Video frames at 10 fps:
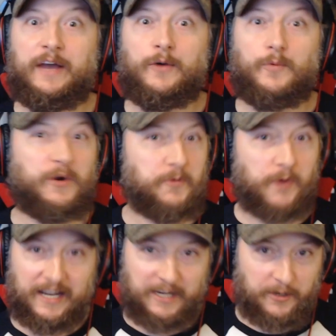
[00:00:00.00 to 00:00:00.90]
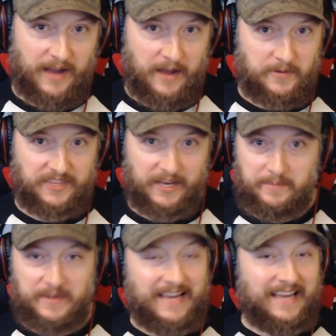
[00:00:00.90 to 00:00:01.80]
We are running around with
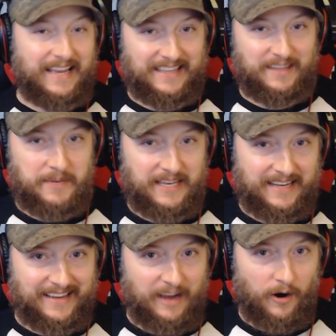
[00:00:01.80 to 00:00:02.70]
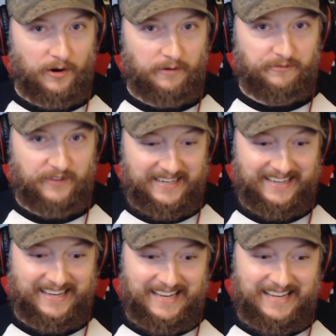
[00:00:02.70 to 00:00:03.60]
them. In the beginning, our
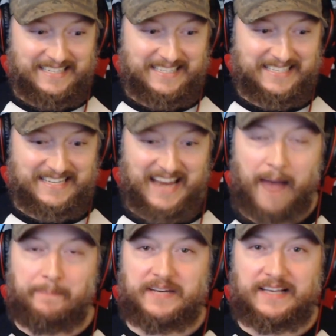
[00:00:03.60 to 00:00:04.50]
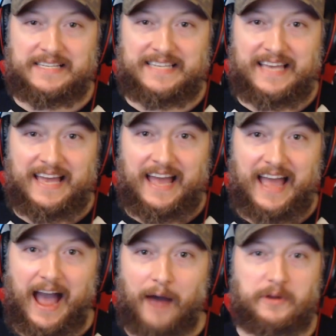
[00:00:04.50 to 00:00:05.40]
Finn snapped us
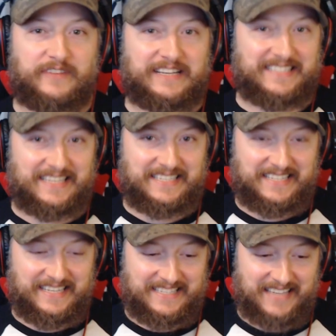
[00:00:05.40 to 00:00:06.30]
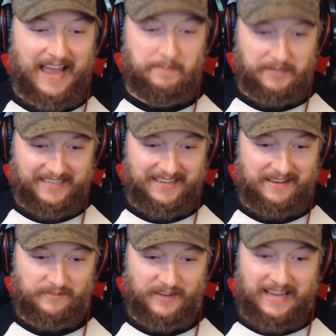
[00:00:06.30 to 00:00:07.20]
out of existence, I
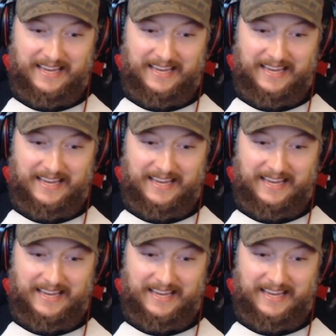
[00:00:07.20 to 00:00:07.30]
believe.